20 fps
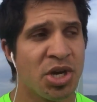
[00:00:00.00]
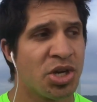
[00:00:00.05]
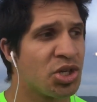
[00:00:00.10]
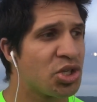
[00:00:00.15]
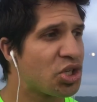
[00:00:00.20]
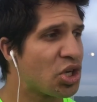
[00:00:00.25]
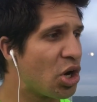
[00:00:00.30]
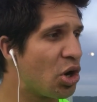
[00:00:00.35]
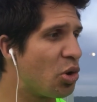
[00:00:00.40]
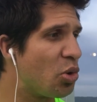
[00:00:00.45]

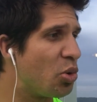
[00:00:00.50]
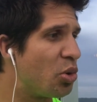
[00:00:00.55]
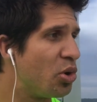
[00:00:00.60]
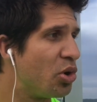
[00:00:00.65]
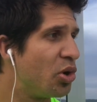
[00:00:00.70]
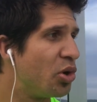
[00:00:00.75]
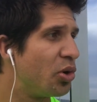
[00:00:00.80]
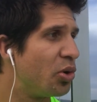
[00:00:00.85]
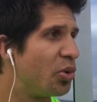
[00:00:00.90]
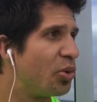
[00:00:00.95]
So
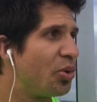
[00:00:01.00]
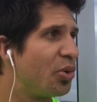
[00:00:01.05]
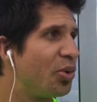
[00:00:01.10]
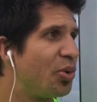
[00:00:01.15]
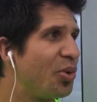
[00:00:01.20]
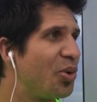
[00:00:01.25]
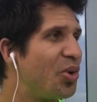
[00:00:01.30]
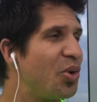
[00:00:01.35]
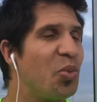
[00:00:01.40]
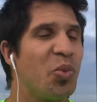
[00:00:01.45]

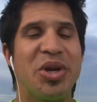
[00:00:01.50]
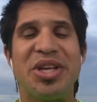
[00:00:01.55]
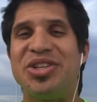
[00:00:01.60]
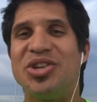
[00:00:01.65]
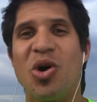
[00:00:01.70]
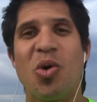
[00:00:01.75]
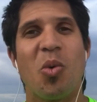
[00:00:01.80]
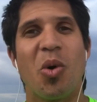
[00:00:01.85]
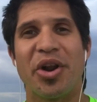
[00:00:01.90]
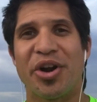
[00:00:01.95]
we
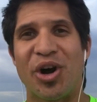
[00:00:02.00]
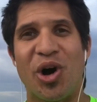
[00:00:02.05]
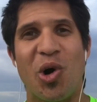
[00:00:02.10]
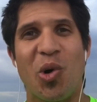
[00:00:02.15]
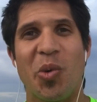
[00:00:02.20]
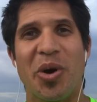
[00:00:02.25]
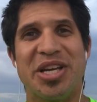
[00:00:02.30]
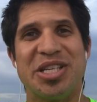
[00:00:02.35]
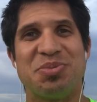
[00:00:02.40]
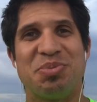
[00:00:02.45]
don't want to
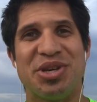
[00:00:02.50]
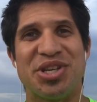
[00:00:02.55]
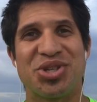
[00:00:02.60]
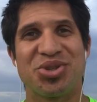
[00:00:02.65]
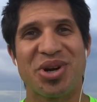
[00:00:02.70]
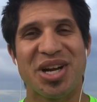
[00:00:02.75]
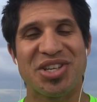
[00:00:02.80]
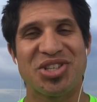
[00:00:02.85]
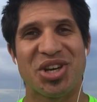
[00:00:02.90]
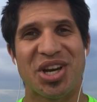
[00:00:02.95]
always be
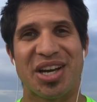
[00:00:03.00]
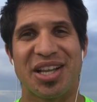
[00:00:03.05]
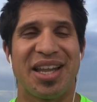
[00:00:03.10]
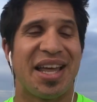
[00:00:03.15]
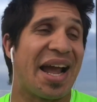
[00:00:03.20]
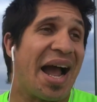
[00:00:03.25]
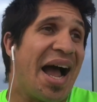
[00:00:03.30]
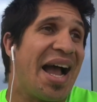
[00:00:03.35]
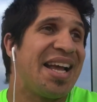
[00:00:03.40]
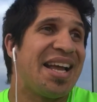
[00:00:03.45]
stretching.
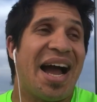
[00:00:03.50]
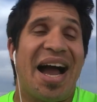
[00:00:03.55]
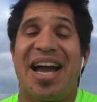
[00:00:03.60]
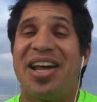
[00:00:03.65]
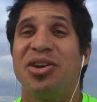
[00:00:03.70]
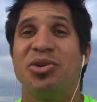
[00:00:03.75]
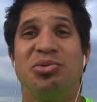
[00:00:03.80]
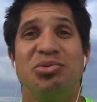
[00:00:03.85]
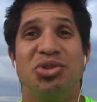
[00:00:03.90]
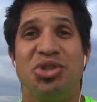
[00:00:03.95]
Like
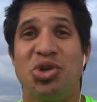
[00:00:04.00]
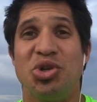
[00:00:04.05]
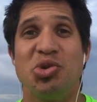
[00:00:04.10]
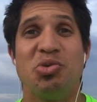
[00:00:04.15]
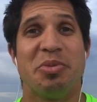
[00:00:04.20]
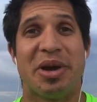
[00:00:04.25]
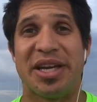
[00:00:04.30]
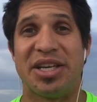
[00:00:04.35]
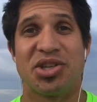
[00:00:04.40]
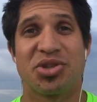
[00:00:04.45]
I don't do
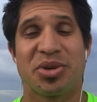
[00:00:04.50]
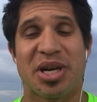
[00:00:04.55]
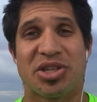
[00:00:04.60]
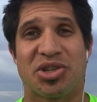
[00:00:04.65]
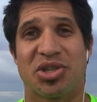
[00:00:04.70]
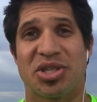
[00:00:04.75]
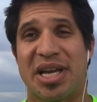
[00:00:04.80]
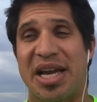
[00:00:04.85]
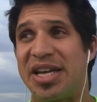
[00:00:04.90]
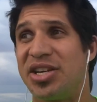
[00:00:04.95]
many
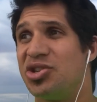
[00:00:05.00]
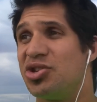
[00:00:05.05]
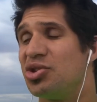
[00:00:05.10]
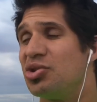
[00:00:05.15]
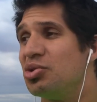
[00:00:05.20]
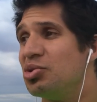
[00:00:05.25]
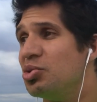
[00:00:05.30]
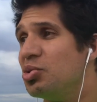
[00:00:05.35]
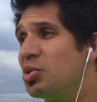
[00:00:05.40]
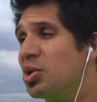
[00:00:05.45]
stretches. I
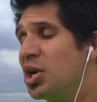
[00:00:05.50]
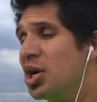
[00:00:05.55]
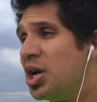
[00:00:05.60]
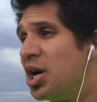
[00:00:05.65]
do